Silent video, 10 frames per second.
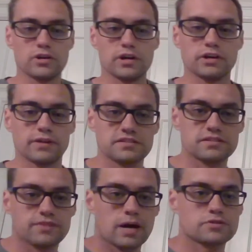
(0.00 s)
aggressive
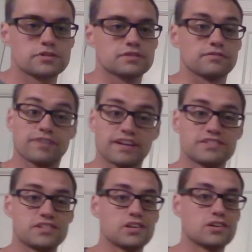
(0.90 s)
option, the
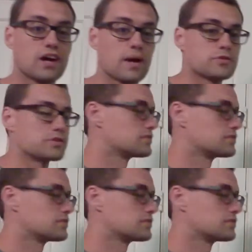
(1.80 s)
feistier option, the